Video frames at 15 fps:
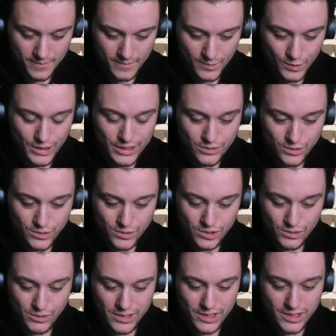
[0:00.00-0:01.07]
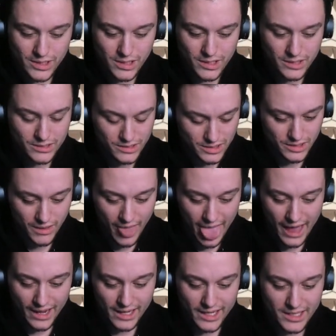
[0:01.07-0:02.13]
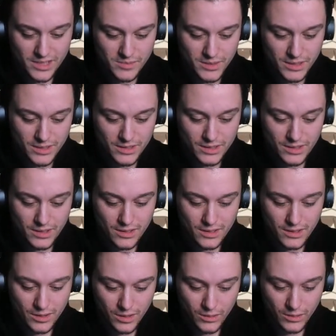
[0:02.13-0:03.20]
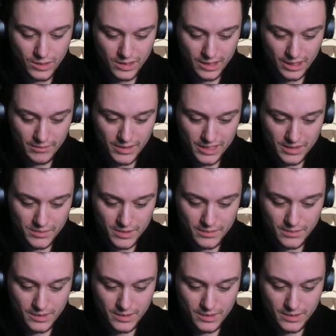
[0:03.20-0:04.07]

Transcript: You need to use the strategy. Yeah, I can't speak. Oh, the game lagged a bit.